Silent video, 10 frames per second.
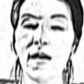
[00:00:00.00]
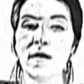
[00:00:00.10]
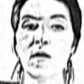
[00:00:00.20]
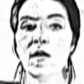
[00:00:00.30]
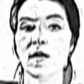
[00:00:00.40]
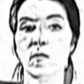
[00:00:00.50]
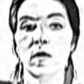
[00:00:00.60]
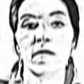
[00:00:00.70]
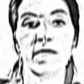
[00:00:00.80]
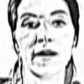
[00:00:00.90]
and
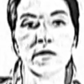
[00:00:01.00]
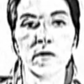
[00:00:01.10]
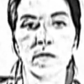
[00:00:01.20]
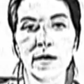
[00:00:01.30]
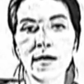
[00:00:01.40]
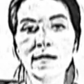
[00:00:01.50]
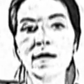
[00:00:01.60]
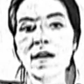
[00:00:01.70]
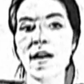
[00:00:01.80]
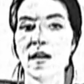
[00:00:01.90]
will affect your reads.